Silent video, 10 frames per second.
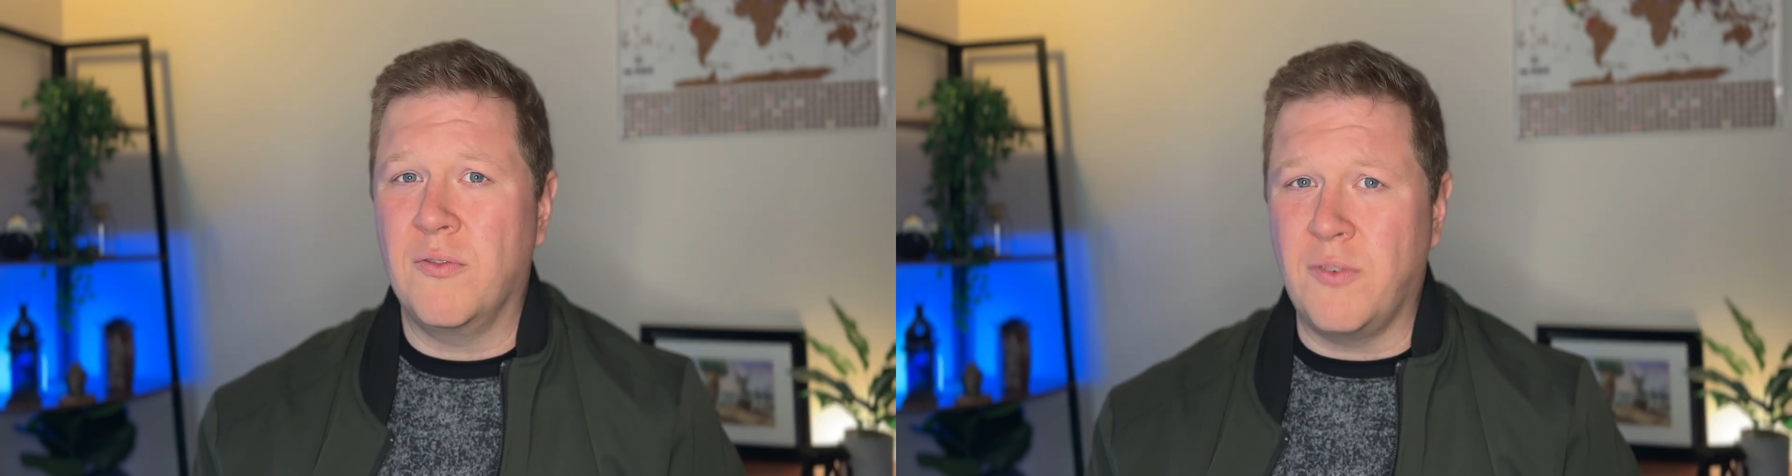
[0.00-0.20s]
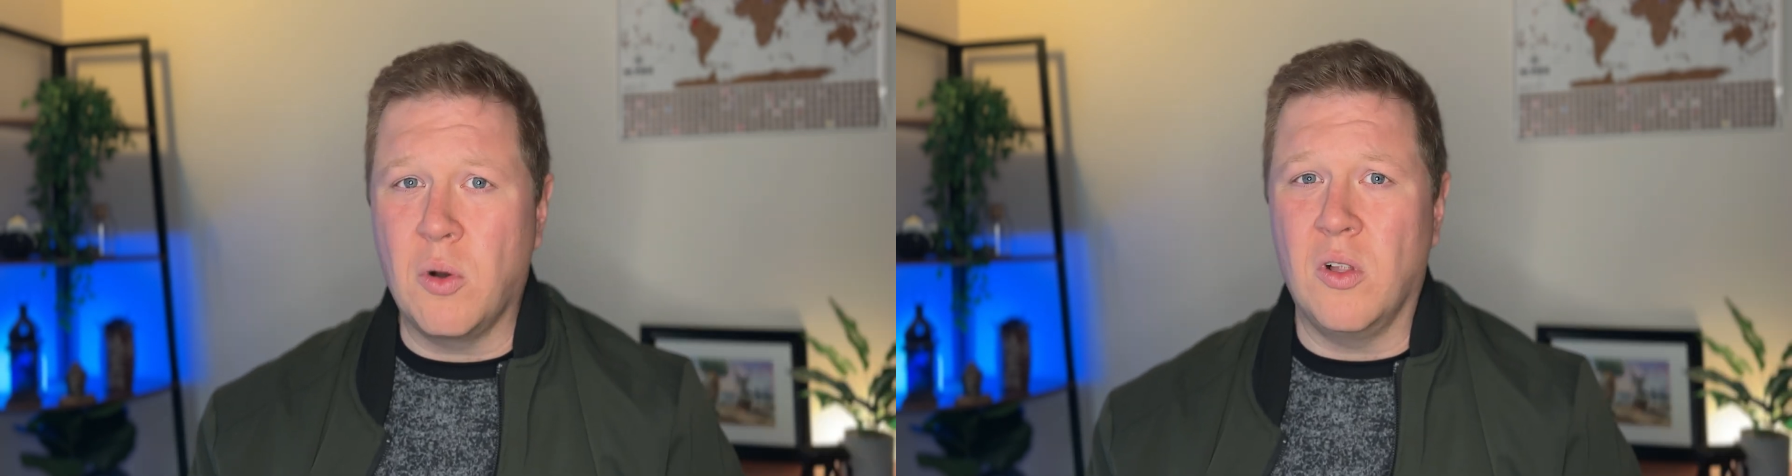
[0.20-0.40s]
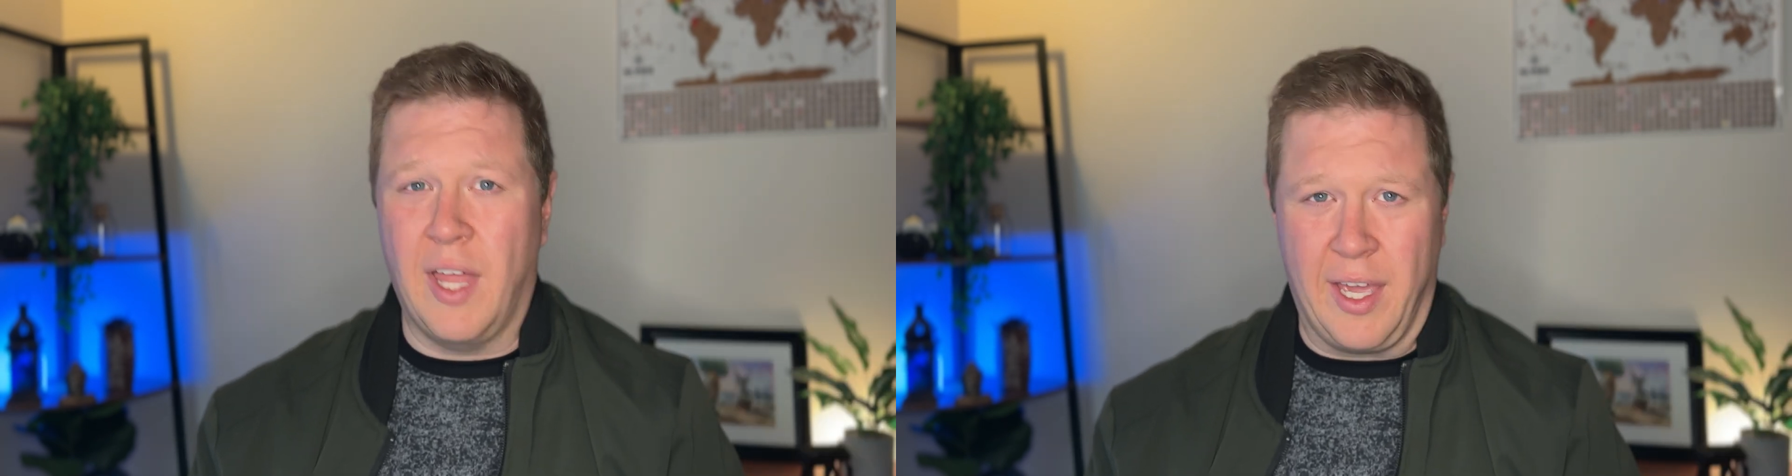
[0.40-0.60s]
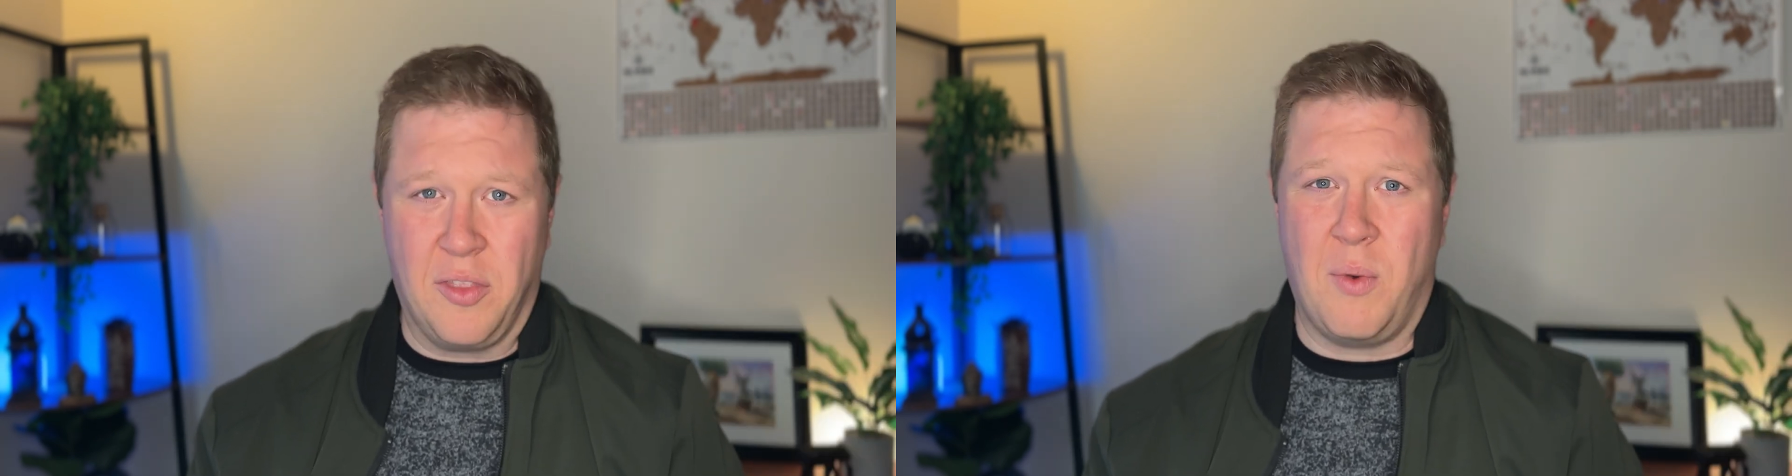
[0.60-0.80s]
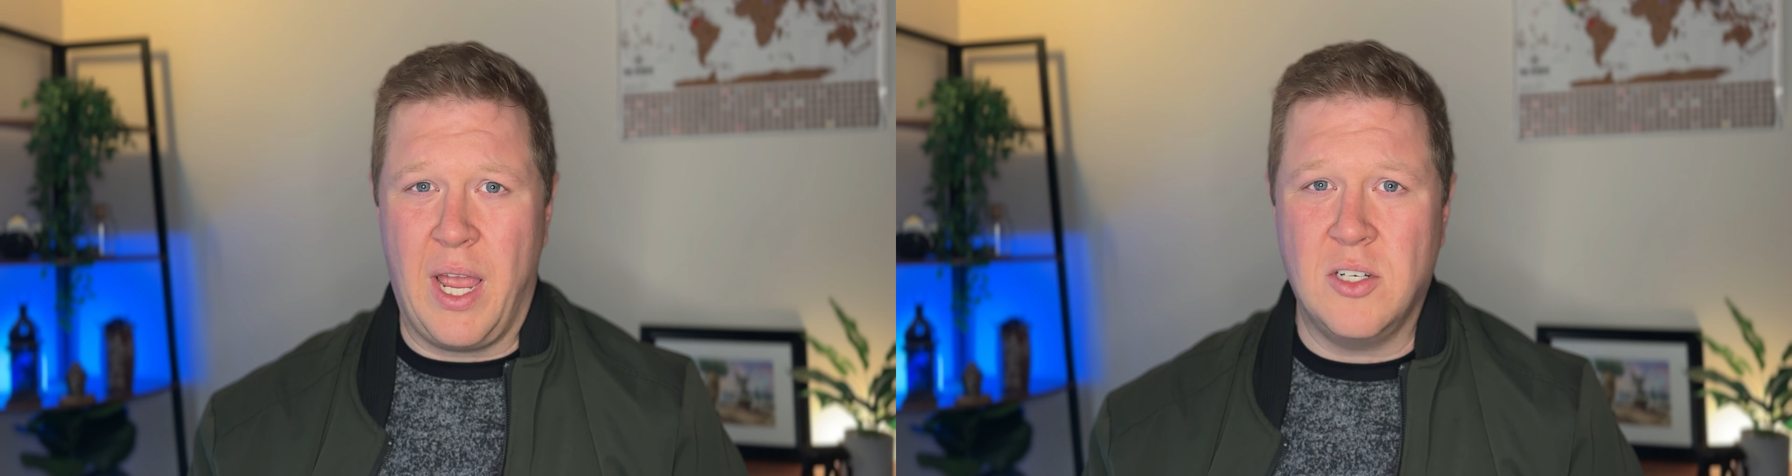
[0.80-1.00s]
focal length
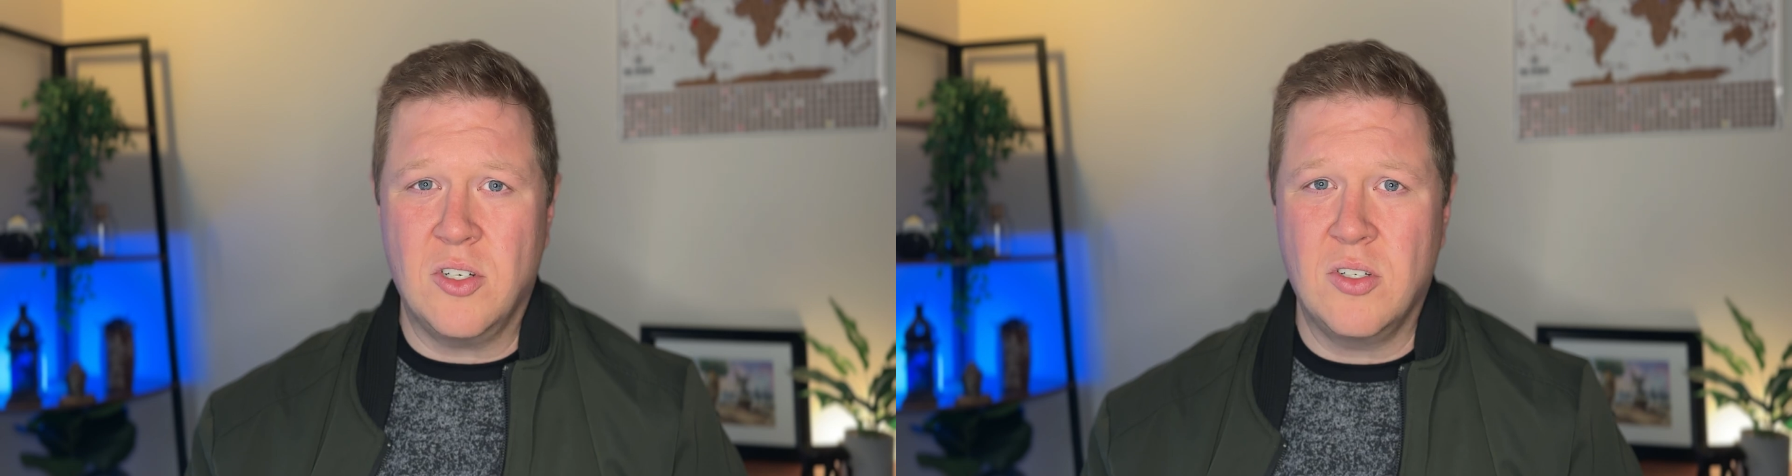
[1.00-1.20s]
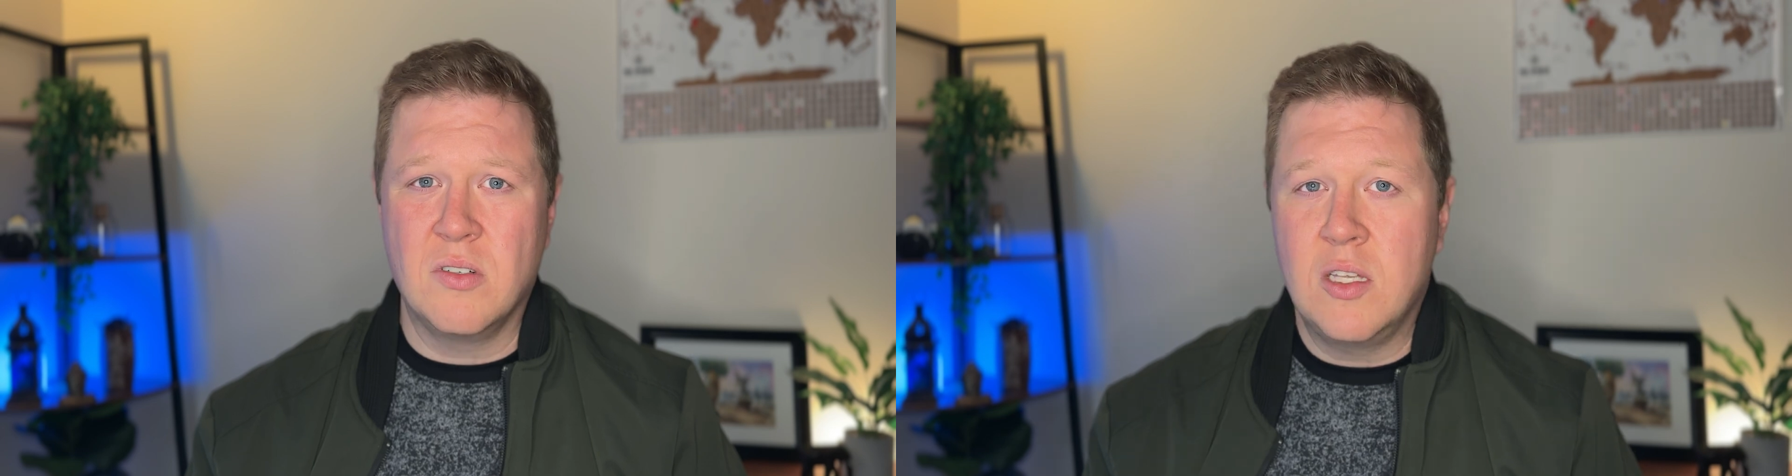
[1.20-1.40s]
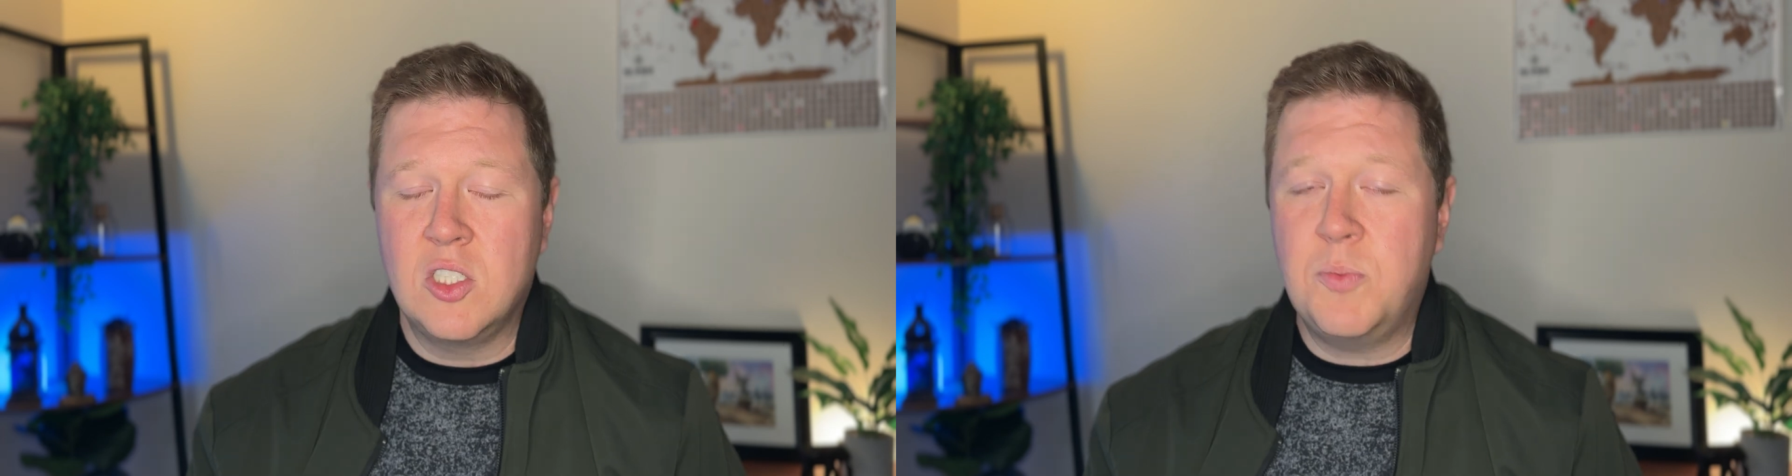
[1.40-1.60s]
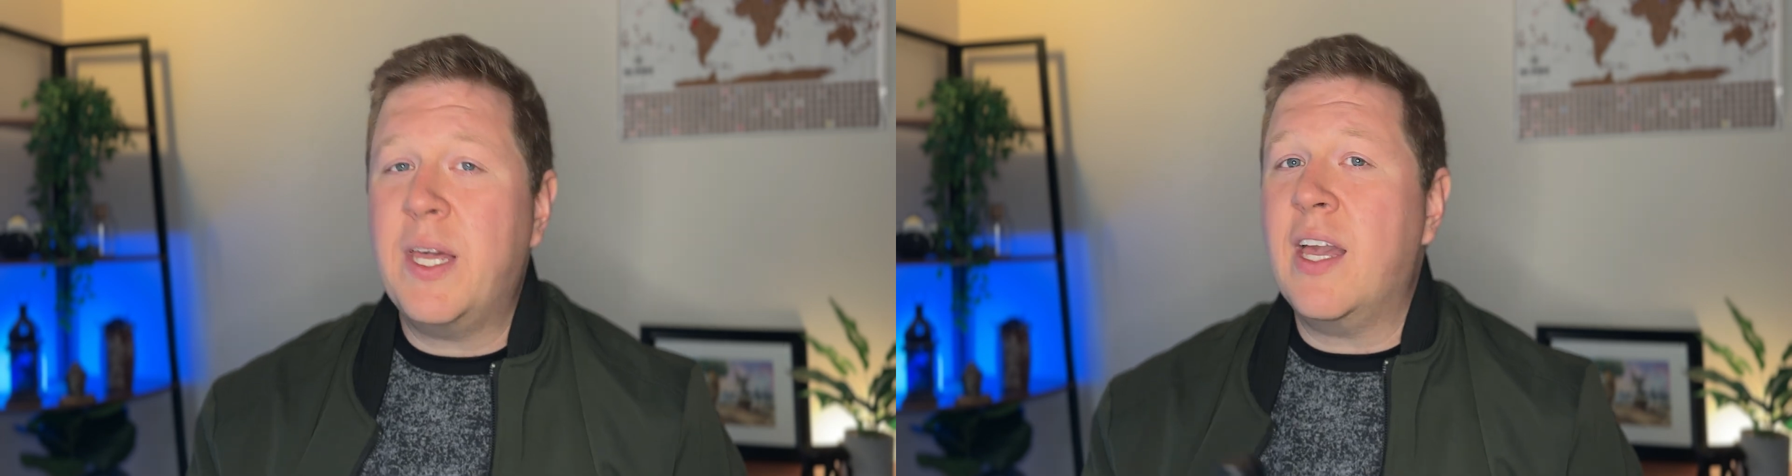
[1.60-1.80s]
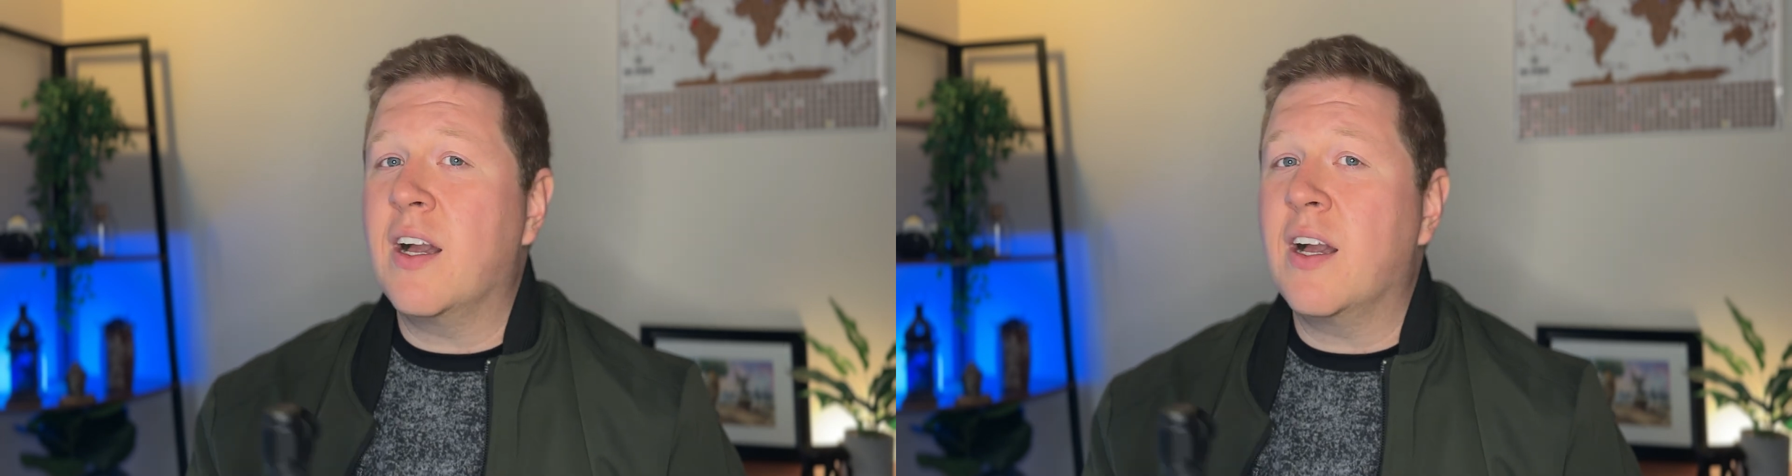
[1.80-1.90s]
range. Speaking